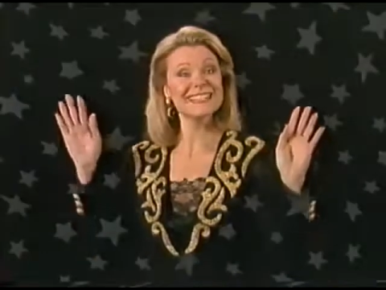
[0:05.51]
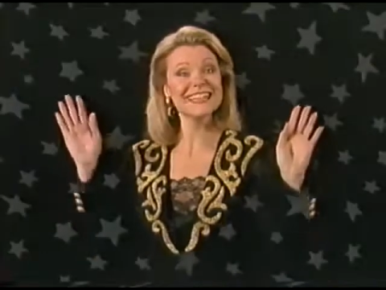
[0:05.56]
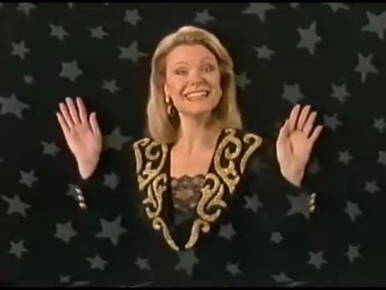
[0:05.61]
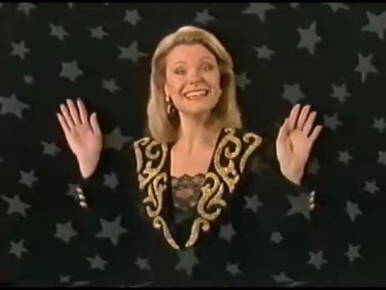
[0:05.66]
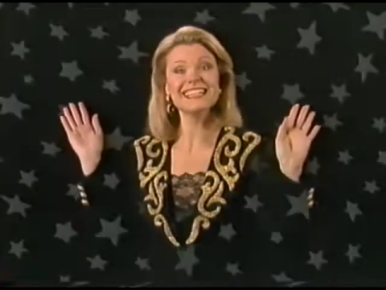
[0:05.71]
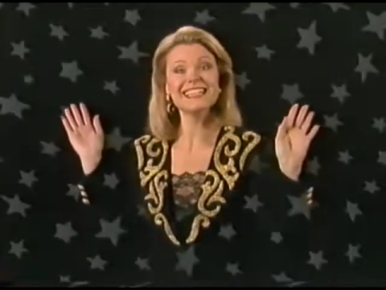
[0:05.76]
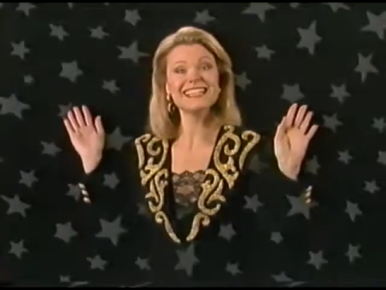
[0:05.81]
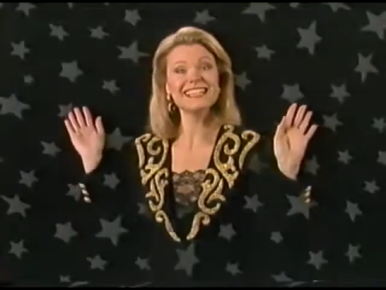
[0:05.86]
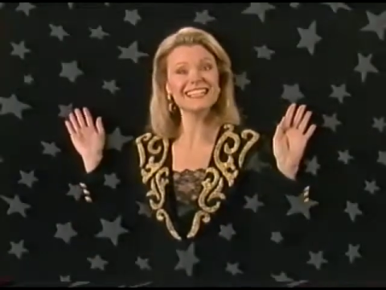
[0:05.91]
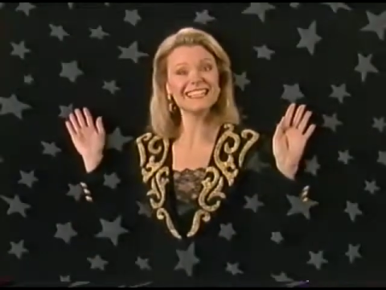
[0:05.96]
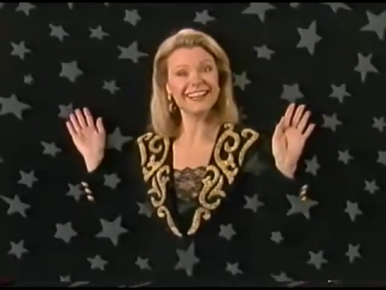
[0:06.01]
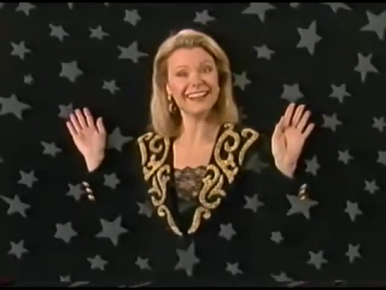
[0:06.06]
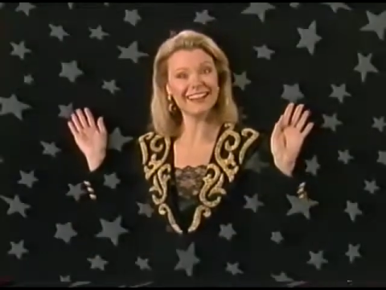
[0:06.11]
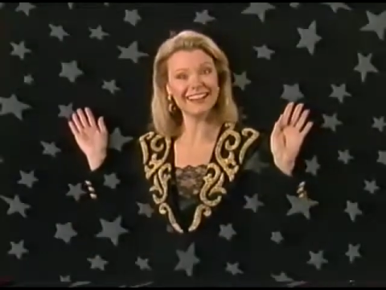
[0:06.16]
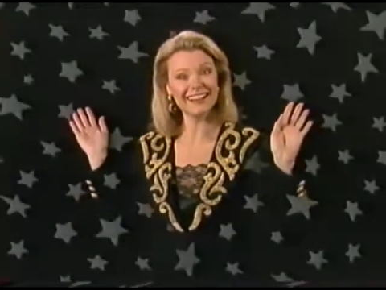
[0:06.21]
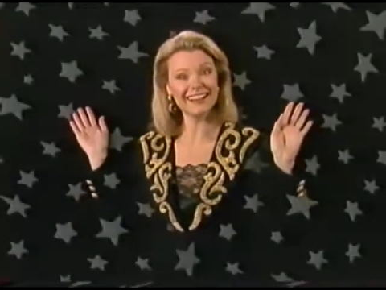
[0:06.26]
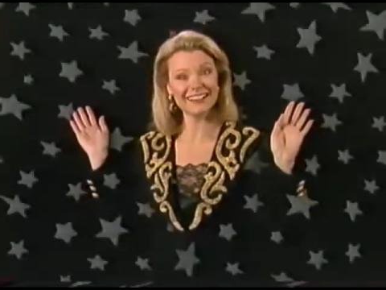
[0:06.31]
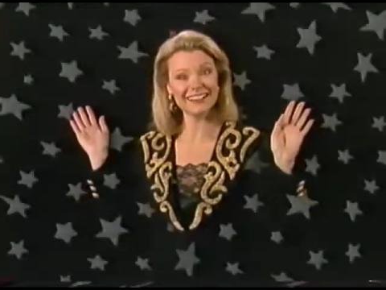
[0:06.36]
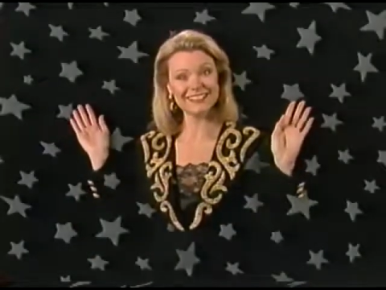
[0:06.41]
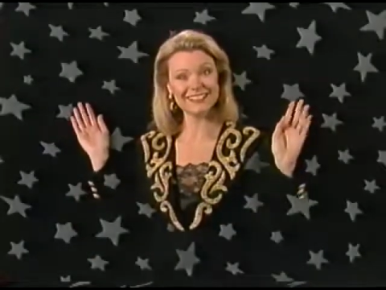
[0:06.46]
is in the
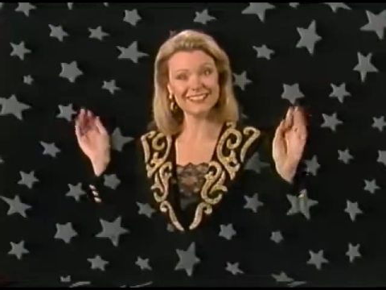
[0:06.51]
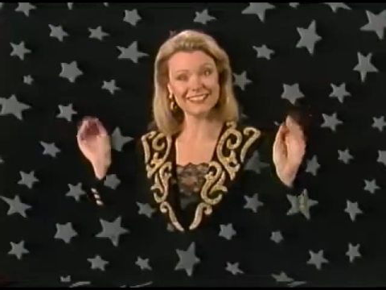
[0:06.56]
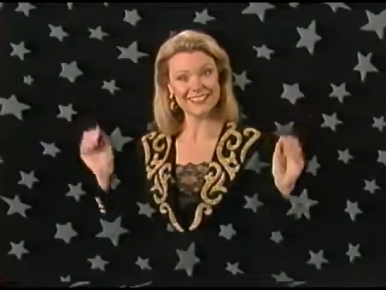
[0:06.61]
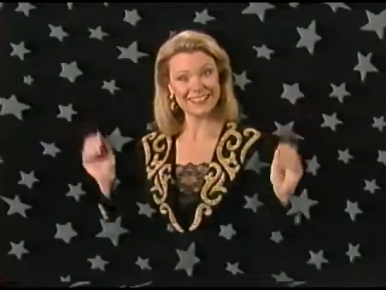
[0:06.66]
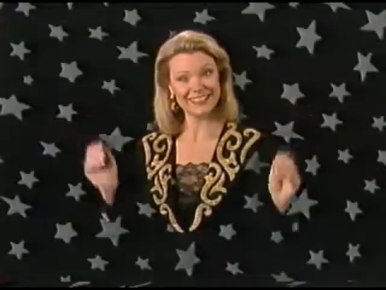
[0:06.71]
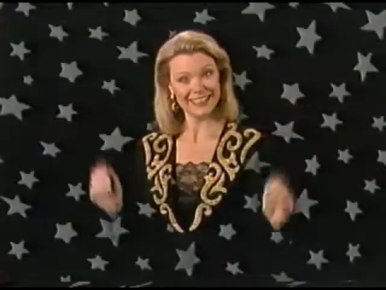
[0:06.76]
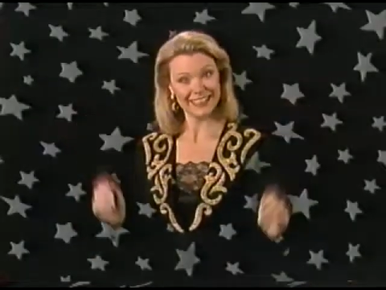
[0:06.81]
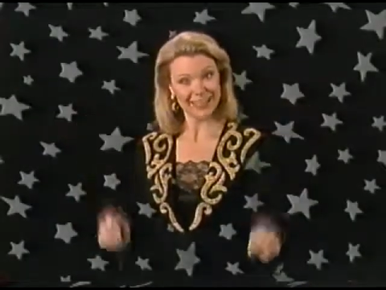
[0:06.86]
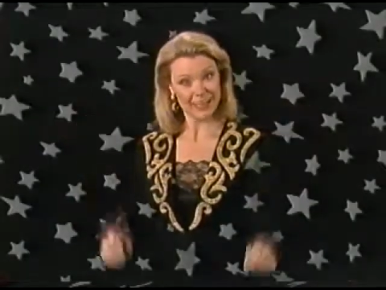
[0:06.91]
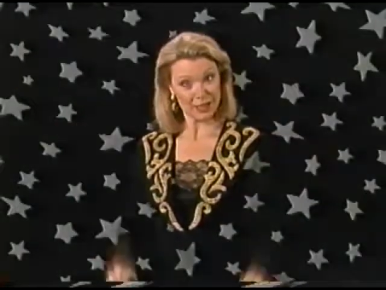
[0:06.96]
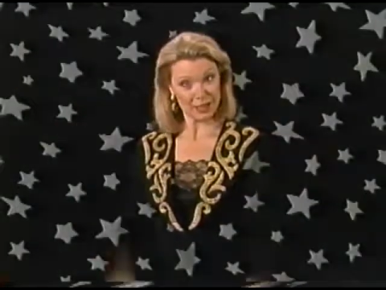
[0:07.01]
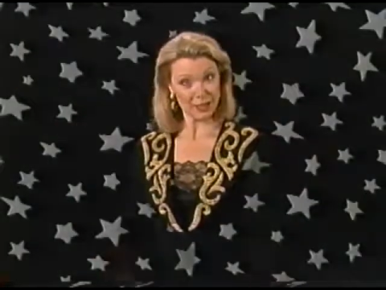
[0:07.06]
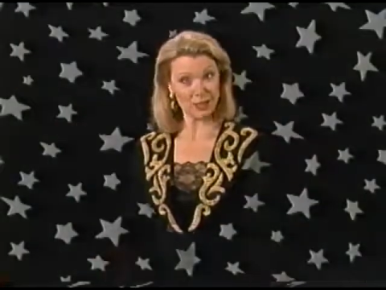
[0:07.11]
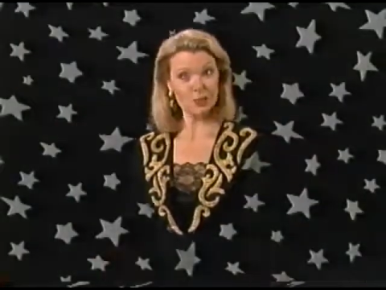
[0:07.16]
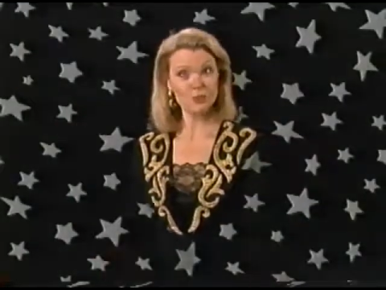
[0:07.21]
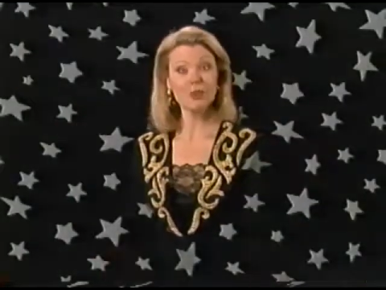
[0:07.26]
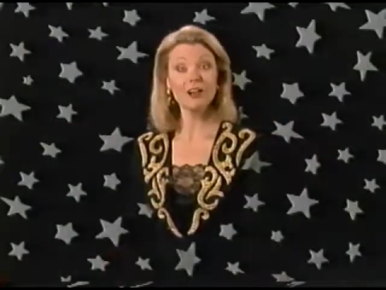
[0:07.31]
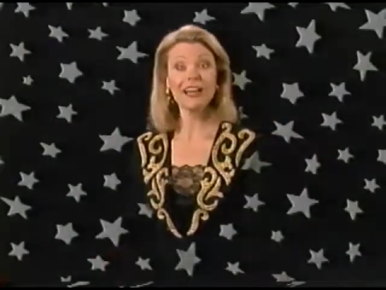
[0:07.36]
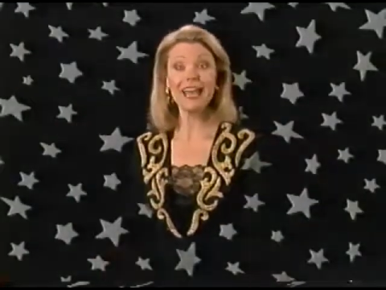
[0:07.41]
stars. Your